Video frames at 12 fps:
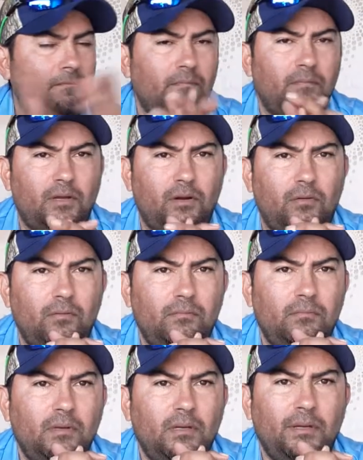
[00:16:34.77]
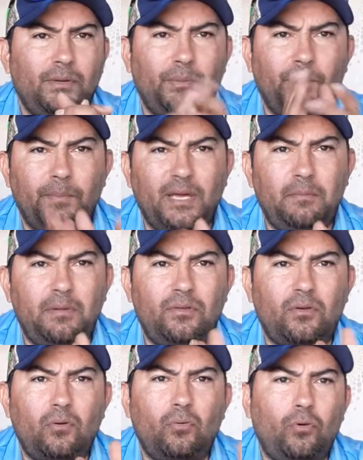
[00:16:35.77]
You know, maybe
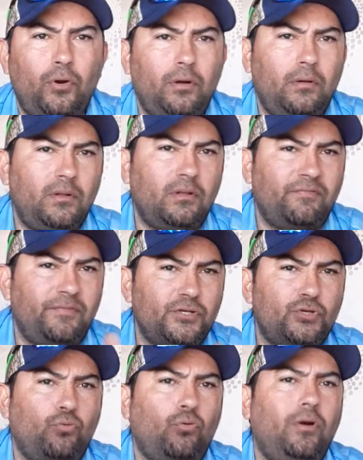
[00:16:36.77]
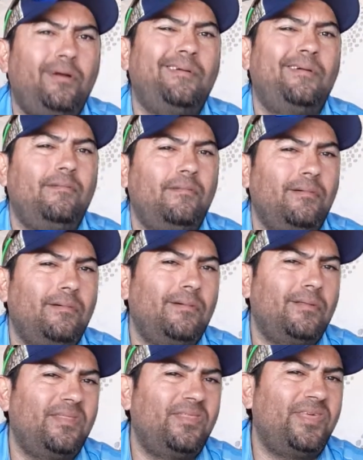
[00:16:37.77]
the fish weren't
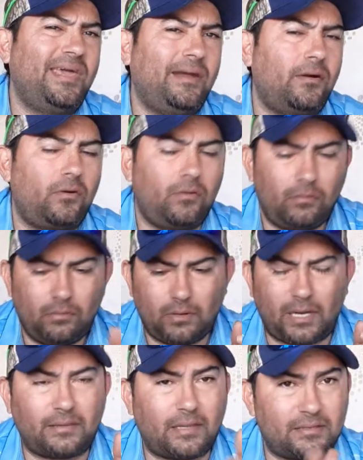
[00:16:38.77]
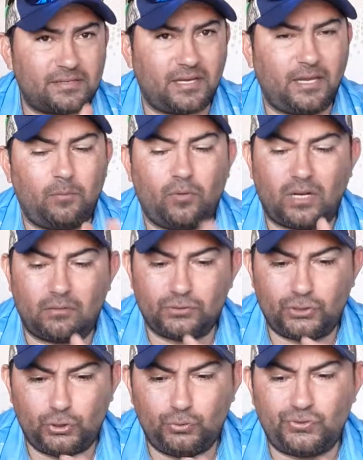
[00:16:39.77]
there at that time when I
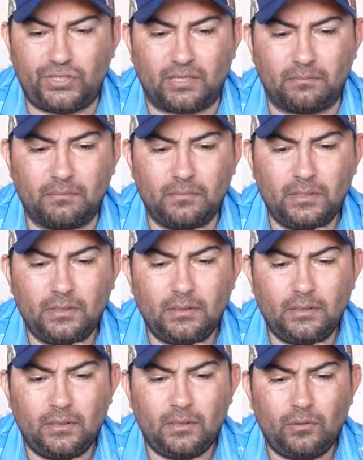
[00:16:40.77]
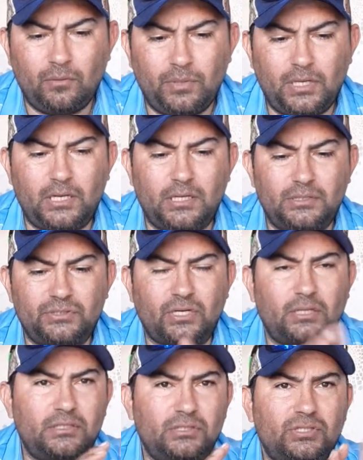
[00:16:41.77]
was using them, because
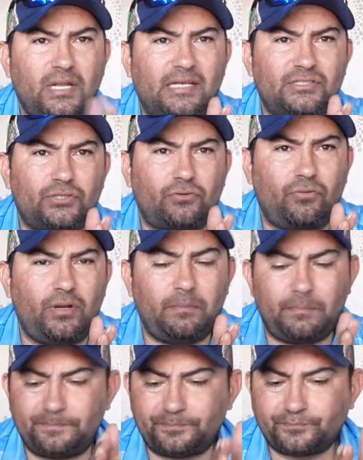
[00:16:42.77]
on this last trip,